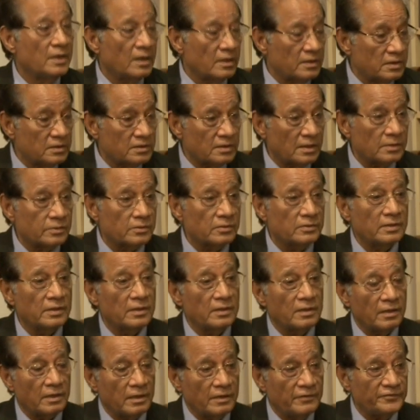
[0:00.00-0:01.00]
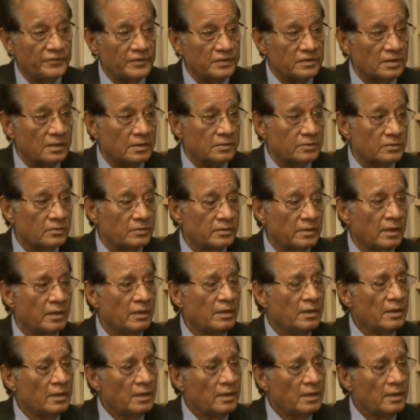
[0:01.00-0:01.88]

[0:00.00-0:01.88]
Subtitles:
audits also there, RFEs also there.